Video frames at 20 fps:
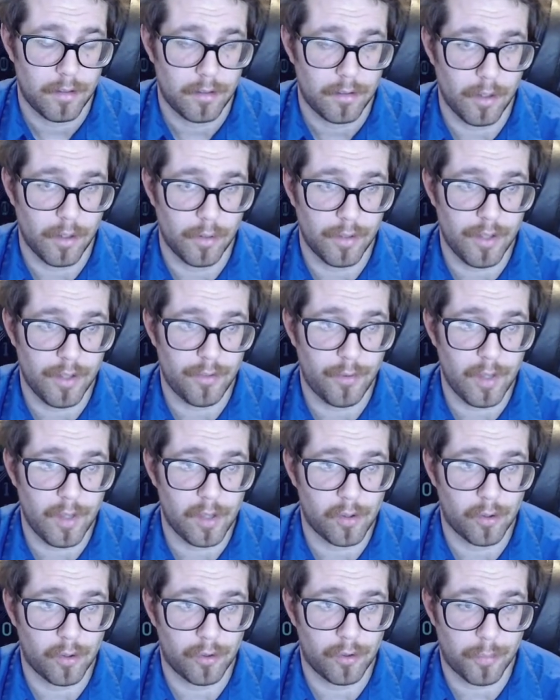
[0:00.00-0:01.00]
these
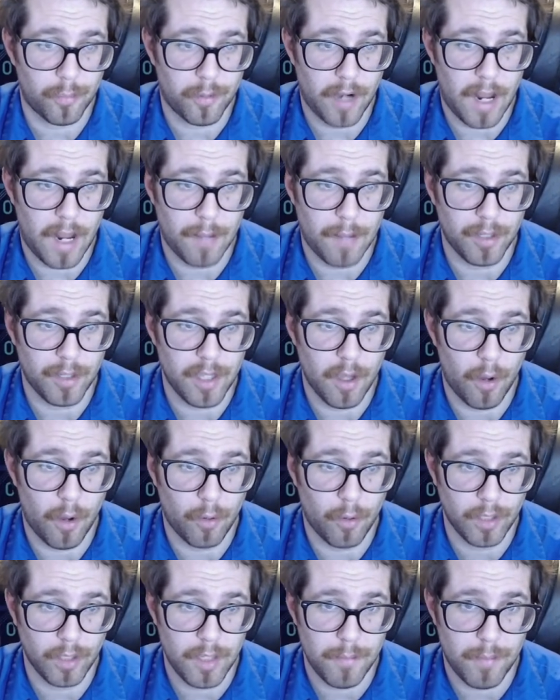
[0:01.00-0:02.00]
vehicles have probably
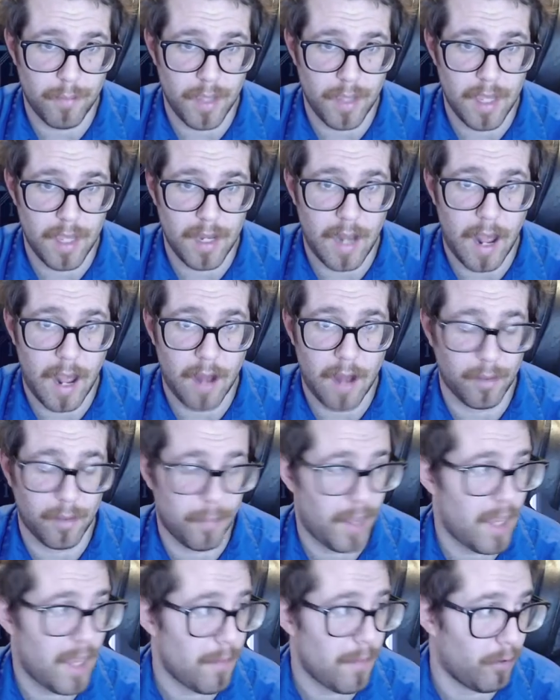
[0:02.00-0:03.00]
only been out of the
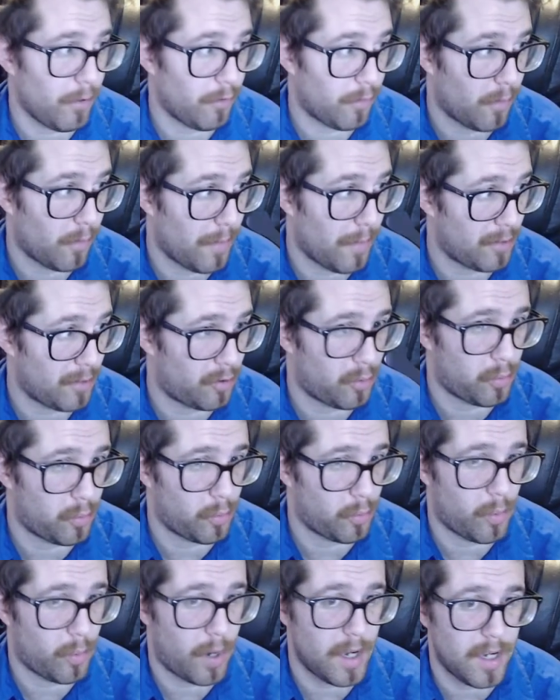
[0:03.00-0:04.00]
paint booth for about
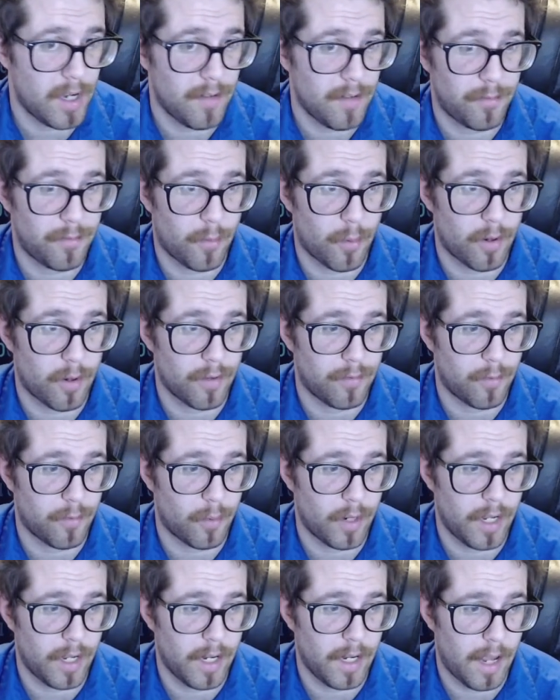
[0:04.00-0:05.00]
24 to
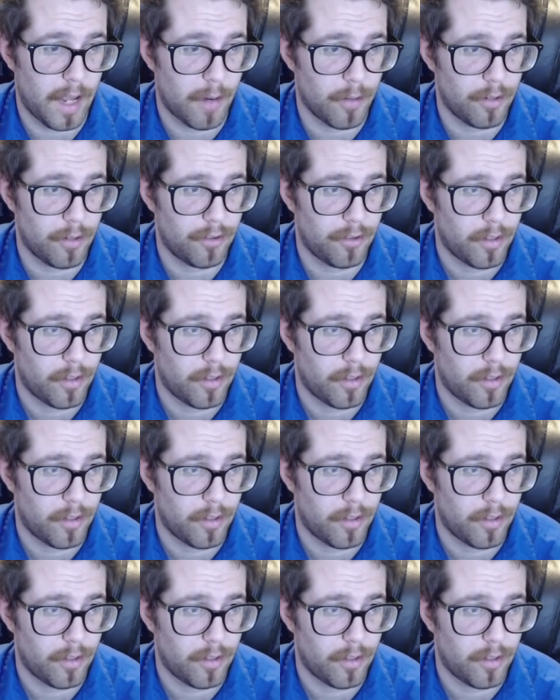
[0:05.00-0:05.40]
48 hours.